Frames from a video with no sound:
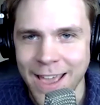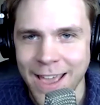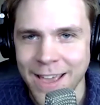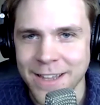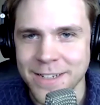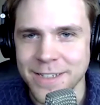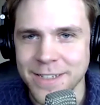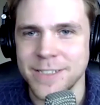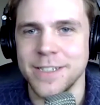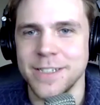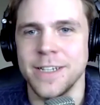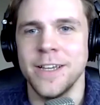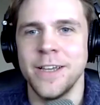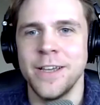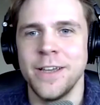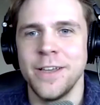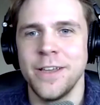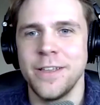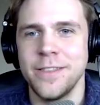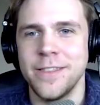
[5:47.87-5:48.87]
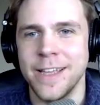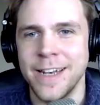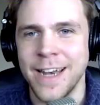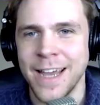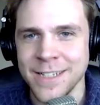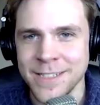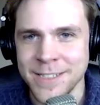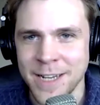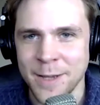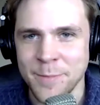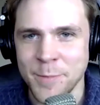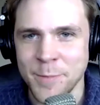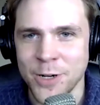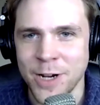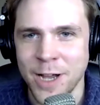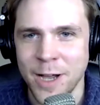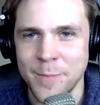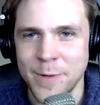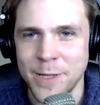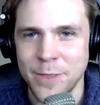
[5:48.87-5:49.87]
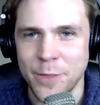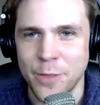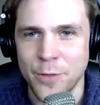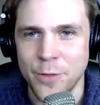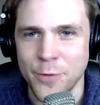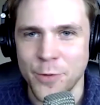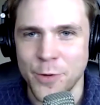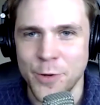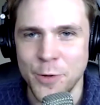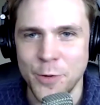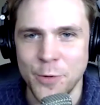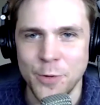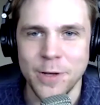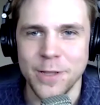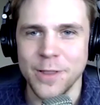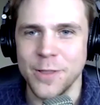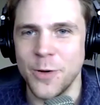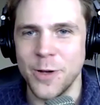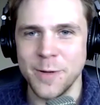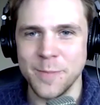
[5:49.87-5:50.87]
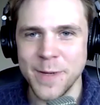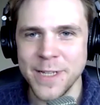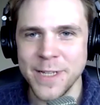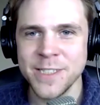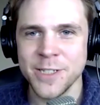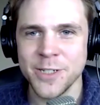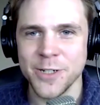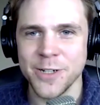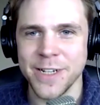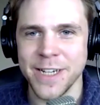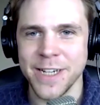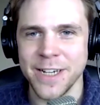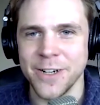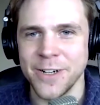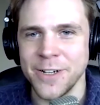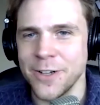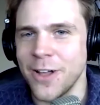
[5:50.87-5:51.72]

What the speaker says: And the next time you're coming through Lloydminster here,